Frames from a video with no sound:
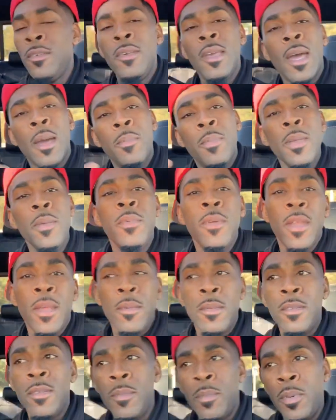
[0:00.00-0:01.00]
you got people
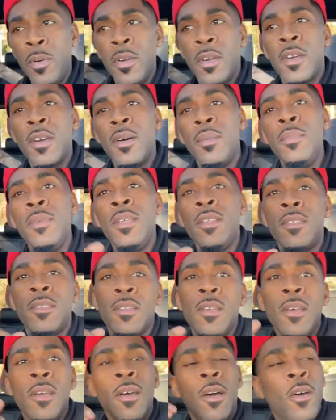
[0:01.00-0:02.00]
that put comments
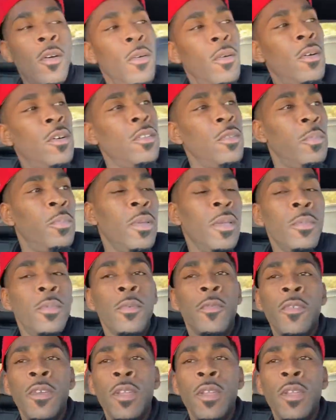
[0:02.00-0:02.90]
on other people's